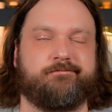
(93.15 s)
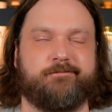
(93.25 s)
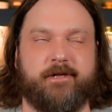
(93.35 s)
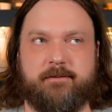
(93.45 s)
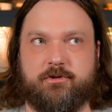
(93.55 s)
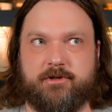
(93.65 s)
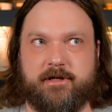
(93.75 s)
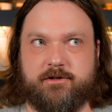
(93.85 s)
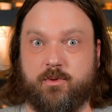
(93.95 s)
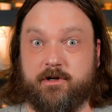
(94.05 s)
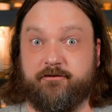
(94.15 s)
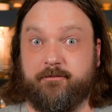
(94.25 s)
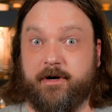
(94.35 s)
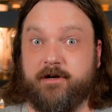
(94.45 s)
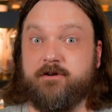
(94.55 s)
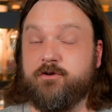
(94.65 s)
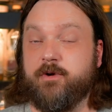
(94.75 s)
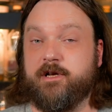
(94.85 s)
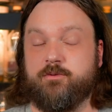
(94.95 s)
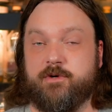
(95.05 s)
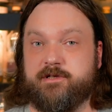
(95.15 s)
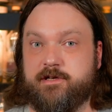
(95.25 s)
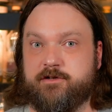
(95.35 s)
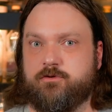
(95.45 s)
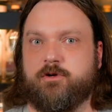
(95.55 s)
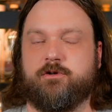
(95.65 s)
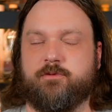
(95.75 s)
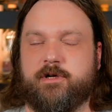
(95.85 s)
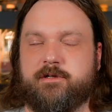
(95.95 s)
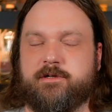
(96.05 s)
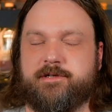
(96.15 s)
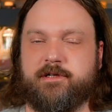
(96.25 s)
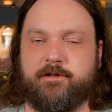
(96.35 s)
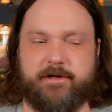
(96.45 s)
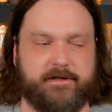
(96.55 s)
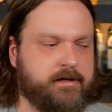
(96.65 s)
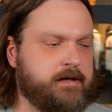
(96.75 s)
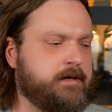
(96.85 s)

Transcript: labeled as one of my underrated whiskeys or underrated distilleries.